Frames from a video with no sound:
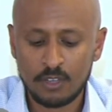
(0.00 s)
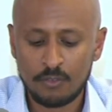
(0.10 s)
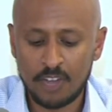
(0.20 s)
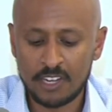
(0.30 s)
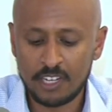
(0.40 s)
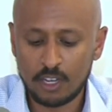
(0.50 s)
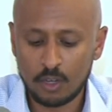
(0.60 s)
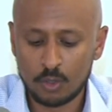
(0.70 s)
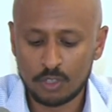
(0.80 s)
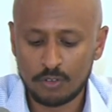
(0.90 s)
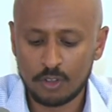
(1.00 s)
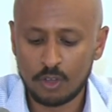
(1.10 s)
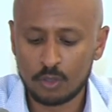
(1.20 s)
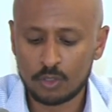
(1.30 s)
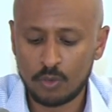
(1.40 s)
Finding closure for
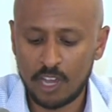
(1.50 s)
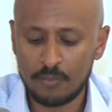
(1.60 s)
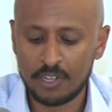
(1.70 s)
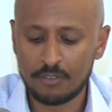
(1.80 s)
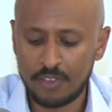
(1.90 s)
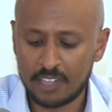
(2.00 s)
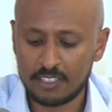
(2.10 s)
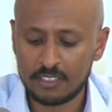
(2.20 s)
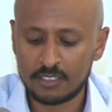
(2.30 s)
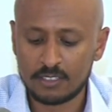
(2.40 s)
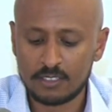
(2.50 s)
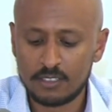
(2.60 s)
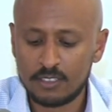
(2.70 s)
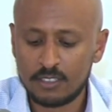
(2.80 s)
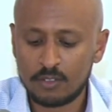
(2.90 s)
those who have been affected,
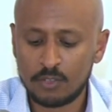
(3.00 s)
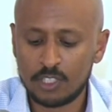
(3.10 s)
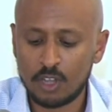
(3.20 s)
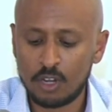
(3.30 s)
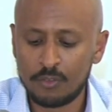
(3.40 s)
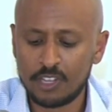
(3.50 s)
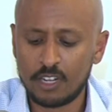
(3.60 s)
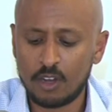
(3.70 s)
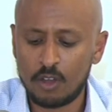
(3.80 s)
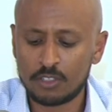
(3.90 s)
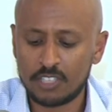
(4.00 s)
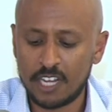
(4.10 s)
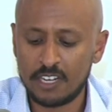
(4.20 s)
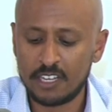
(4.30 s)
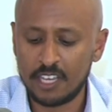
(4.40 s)
resolving the
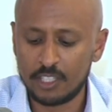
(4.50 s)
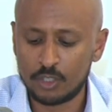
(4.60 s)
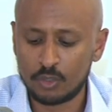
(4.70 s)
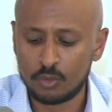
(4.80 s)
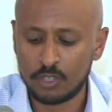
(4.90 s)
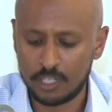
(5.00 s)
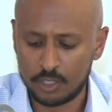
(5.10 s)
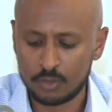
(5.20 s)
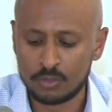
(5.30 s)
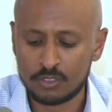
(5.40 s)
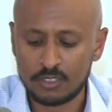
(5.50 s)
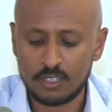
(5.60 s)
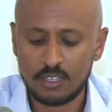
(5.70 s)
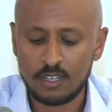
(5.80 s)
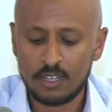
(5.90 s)
long-standing issues,
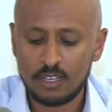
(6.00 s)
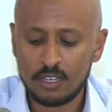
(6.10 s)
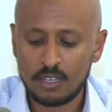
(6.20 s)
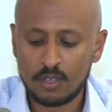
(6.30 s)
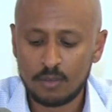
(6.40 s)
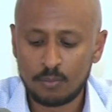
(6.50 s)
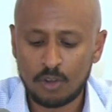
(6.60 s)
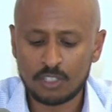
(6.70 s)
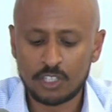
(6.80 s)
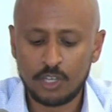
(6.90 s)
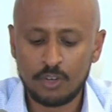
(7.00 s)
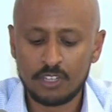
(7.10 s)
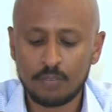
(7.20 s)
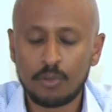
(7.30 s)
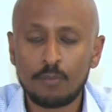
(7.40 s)

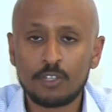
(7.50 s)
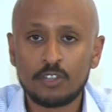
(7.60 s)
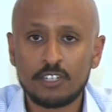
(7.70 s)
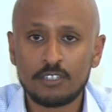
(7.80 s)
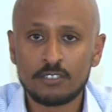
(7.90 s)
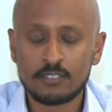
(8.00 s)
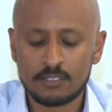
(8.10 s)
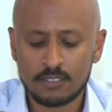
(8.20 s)
prosecuting the perpetrators,